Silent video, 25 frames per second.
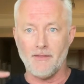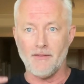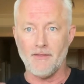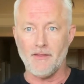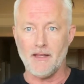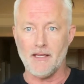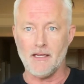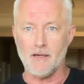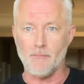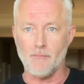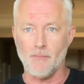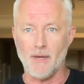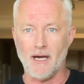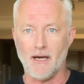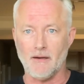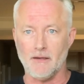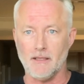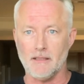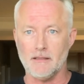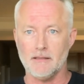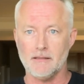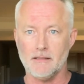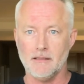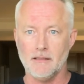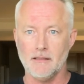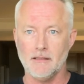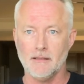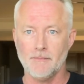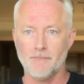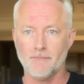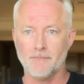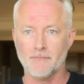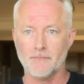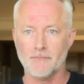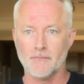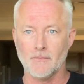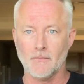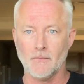think about it.
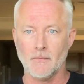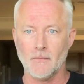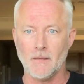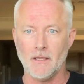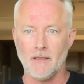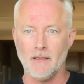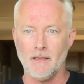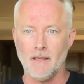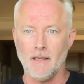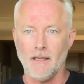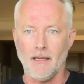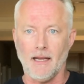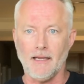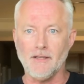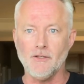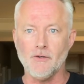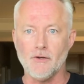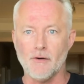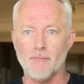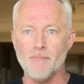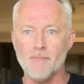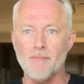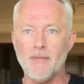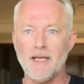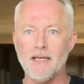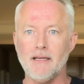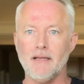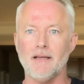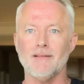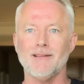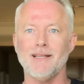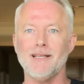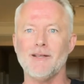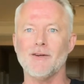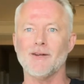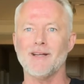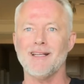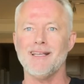And you're
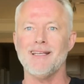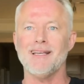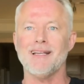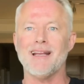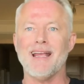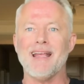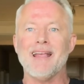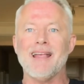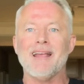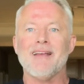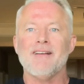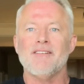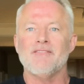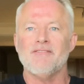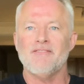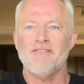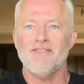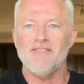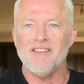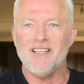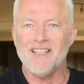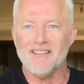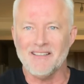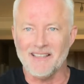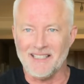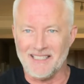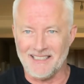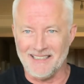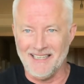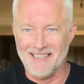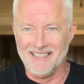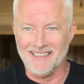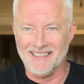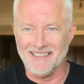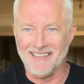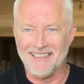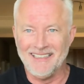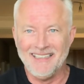immediately going to get a feeling
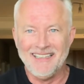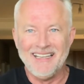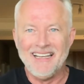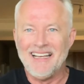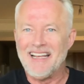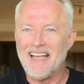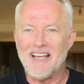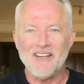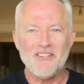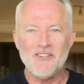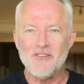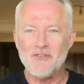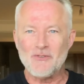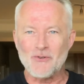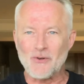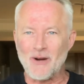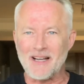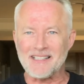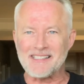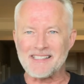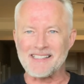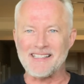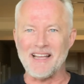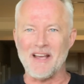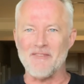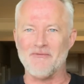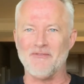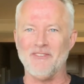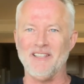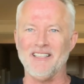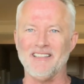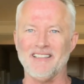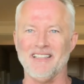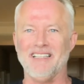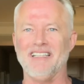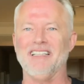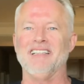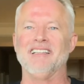and you trust that
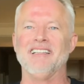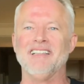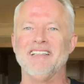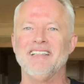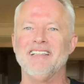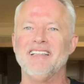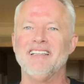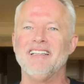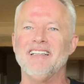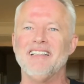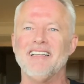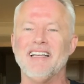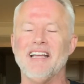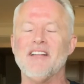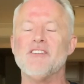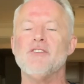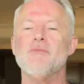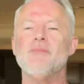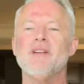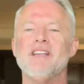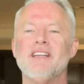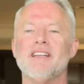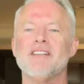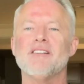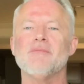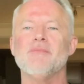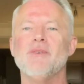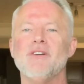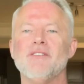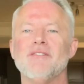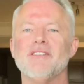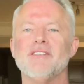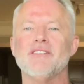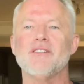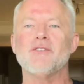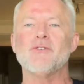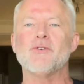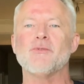feeling and you begin to
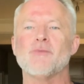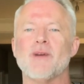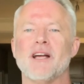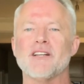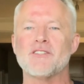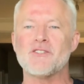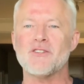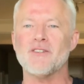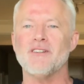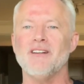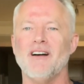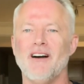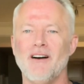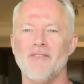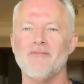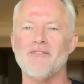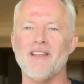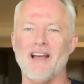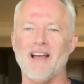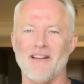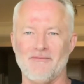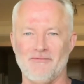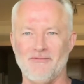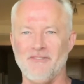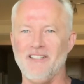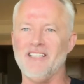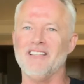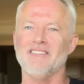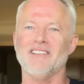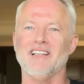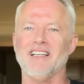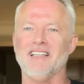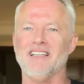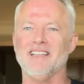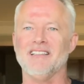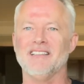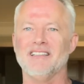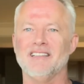move in the direction of that
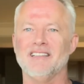feeling.